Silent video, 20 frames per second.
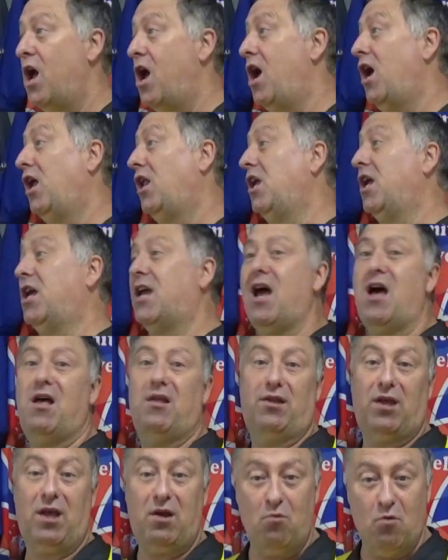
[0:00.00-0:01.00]
And you can't
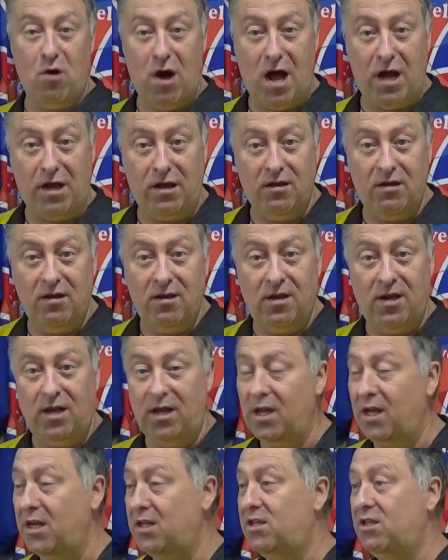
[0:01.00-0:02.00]
think why. You
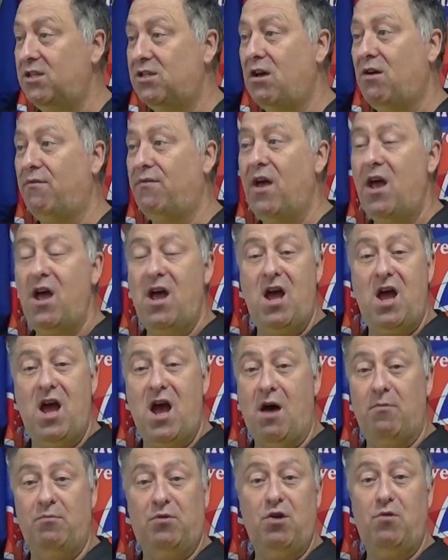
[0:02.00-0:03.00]
think to yourself,
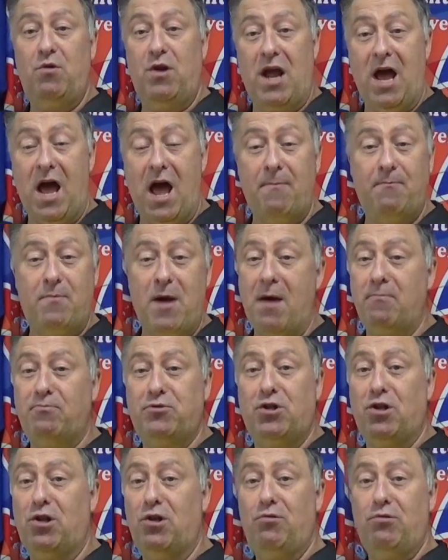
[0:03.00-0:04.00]
I'm doing it
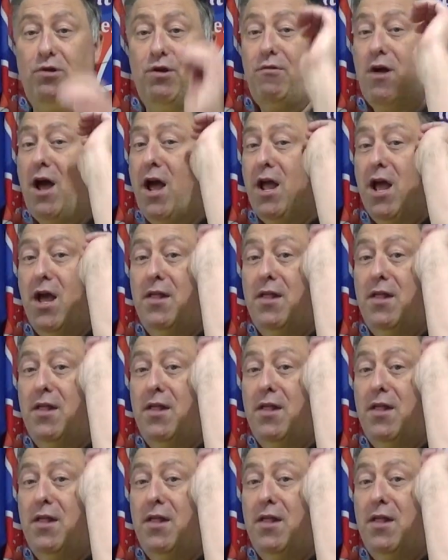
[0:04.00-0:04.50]
absolutely right.